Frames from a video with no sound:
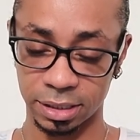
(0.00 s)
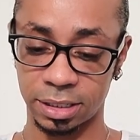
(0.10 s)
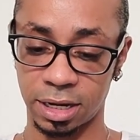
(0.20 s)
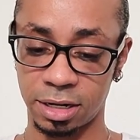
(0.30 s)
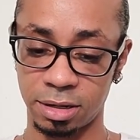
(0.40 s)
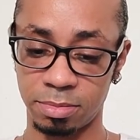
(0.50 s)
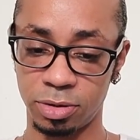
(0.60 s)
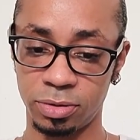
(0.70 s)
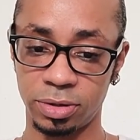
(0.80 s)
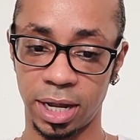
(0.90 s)
Sun,
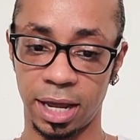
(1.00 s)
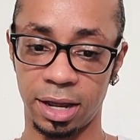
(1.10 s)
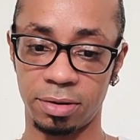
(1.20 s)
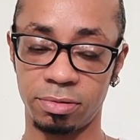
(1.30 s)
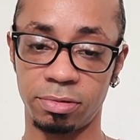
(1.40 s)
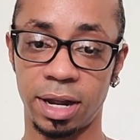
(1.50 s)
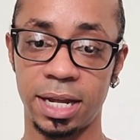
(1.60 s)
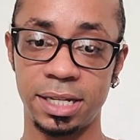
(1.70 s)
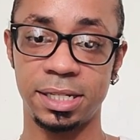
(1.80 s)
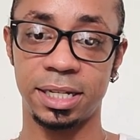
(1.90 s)
Moon, and
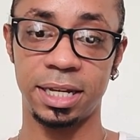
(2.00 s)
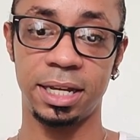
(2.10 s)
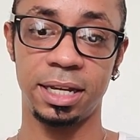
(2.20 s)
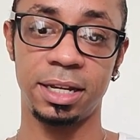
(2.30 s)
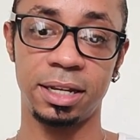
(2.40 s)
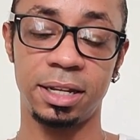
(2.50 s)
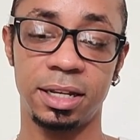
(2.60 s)
Rising